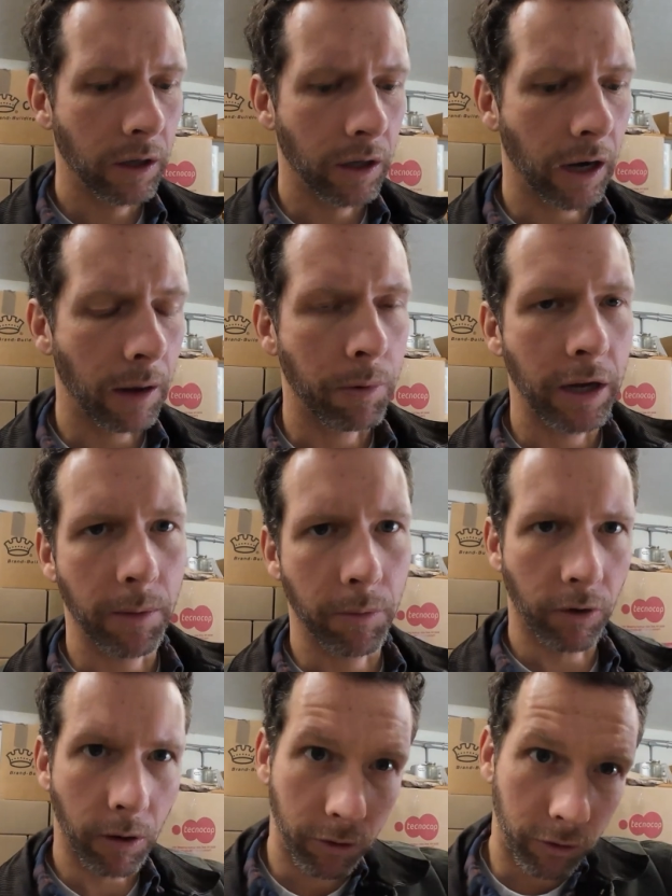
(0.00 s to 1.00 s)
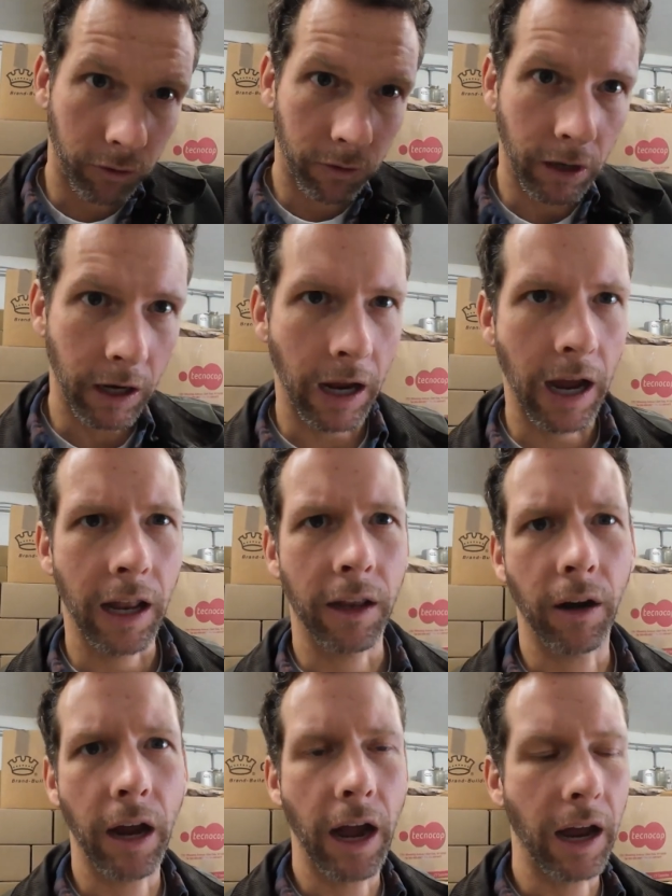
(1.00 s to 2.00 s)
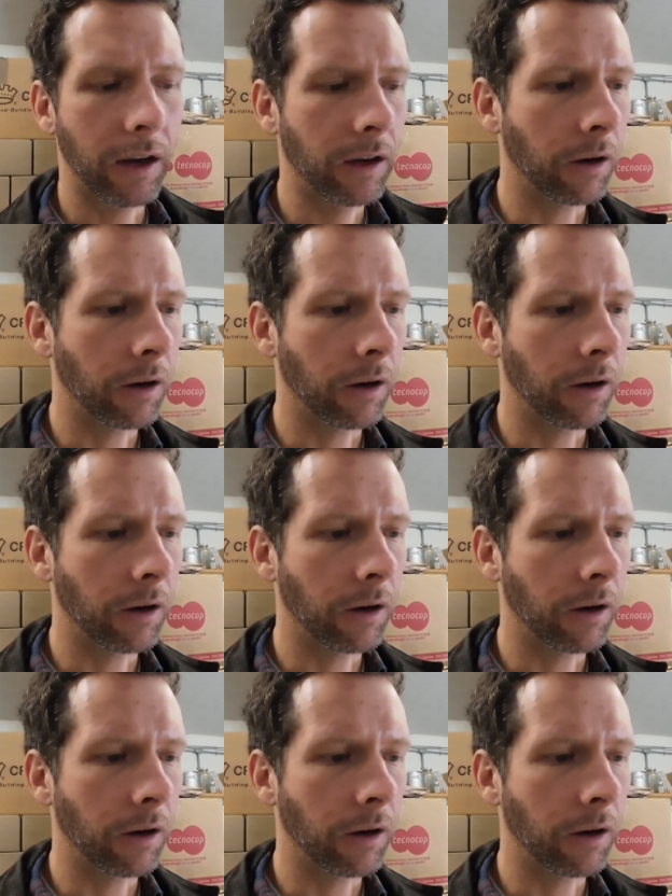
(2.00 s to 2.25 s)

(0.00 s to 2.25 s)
And IPM has always just kind of had their hat,